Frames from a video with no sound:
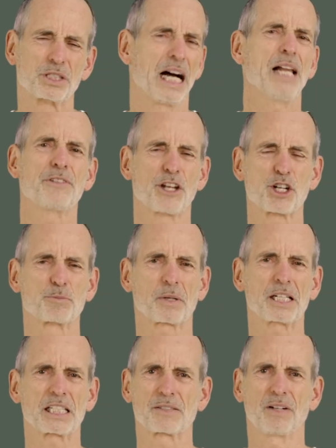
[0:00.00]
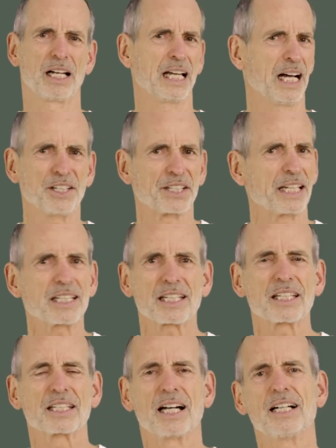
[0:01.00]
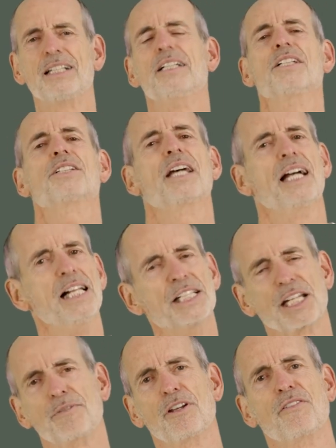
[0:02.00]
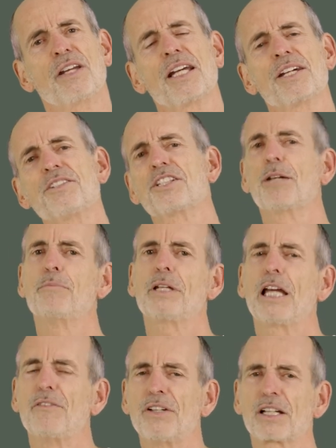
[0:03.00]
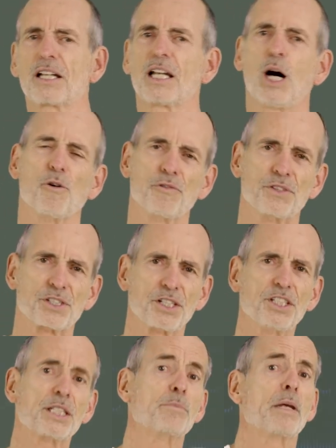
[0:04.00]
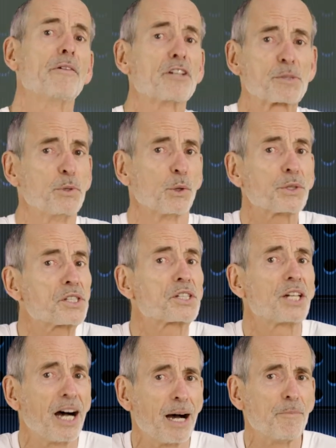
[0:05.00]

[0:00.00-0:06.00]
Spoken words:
believe, because everyone thinks the older we get, the more we've walked, the more we've used it,